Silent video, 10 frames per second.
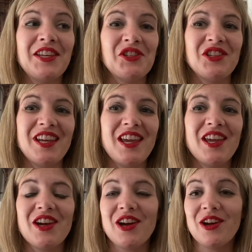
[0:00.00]

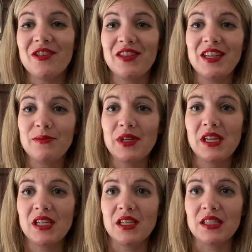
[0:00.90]
Today our theme
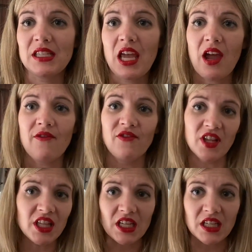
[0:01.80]
is
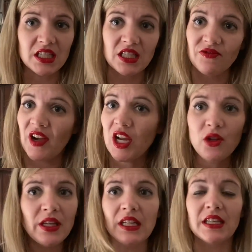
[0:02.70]
villainous
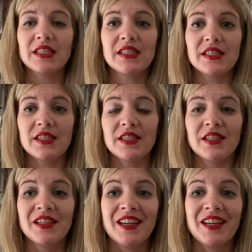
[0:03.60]
violinists.